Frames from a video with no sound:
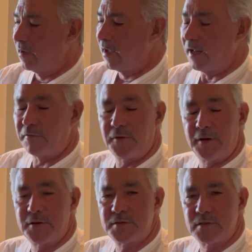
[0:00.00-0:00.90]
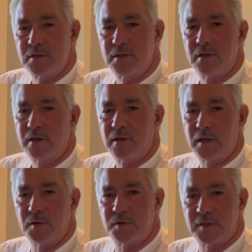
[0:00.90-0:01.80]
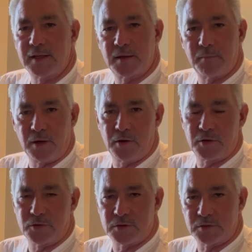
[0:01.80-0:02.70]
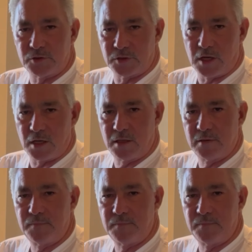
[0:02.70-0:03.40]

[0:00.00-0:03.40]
at first, it was like a miracle drug.